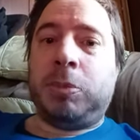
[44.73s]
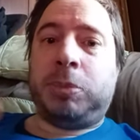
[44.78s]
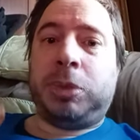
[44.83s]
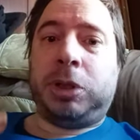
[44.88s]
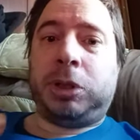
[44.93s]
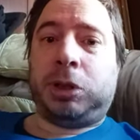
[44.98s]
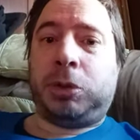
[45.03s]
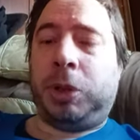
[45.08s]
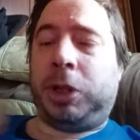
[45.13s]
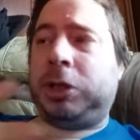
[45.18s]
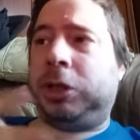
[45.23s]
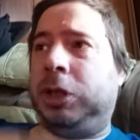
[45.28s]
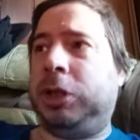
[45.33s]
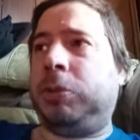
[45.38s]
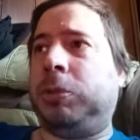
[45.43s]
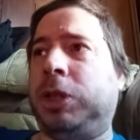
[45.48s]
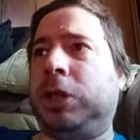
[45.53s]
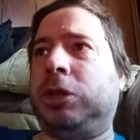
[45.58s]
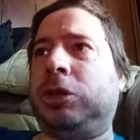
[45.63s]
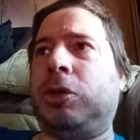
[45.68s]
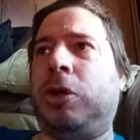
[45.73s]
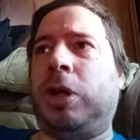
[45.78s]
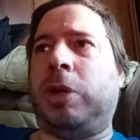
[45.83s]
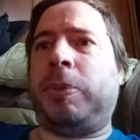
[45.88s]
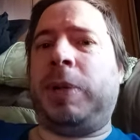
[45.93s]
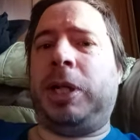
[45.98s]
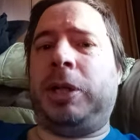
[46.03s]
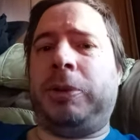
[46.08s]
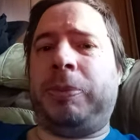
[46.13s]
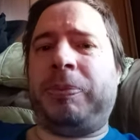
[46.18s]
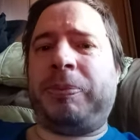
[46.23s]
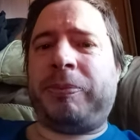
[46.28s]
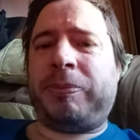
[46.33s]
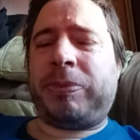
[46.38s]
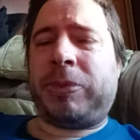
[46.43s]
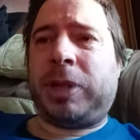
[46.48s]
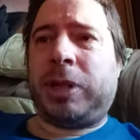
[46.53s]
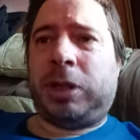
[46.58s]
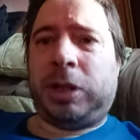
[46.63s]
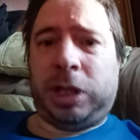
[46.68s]
But quickly, I want to talk about
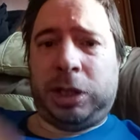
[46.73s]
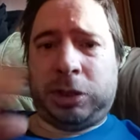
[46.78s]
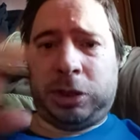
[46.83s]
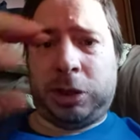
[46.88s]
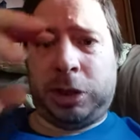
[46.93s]
as